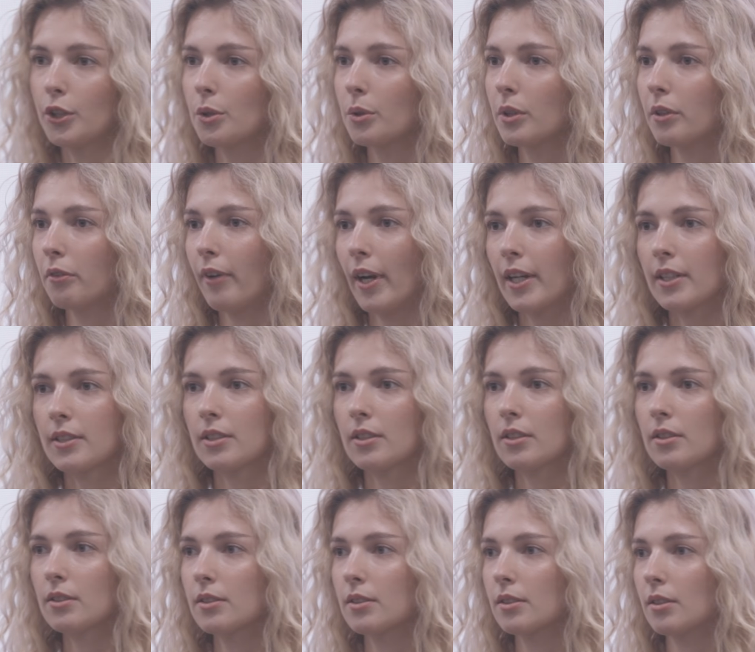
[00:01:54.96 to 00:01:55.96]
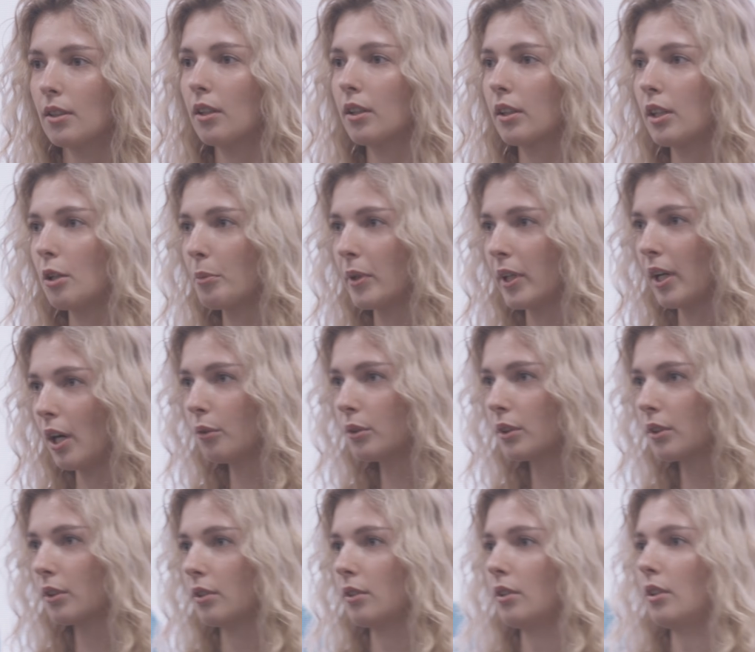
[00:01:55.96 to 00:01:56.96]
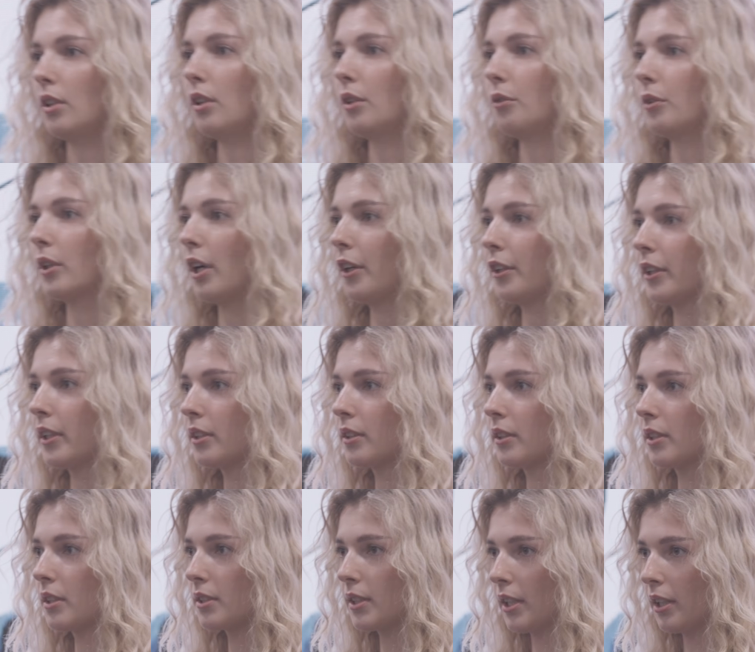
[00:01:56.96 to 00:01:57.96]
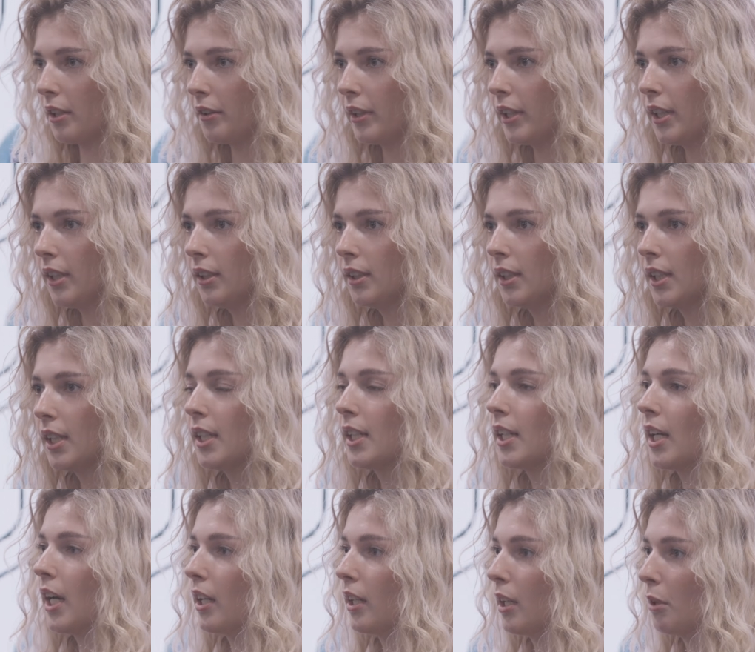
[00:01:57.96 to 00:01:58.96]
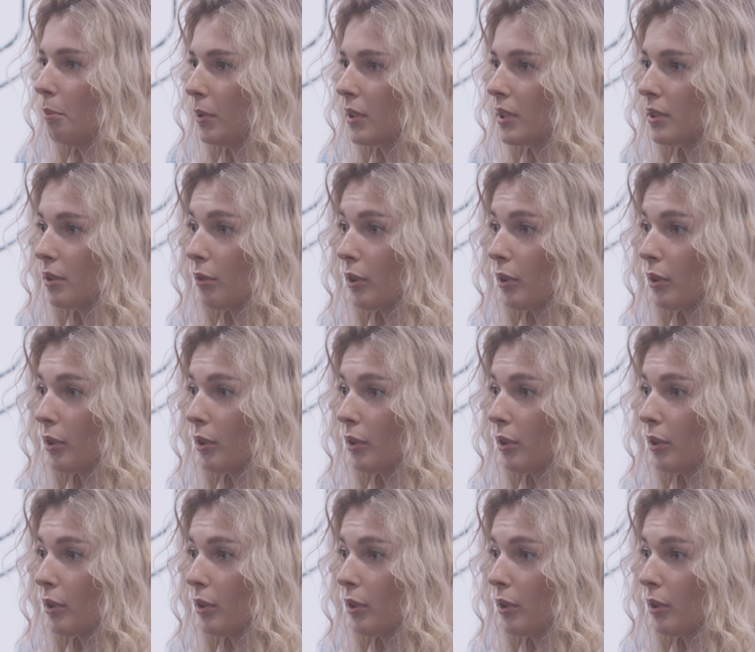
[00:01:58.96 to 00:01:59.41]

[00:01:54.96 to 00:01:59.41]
new devices coming out regarding this area. And Apple's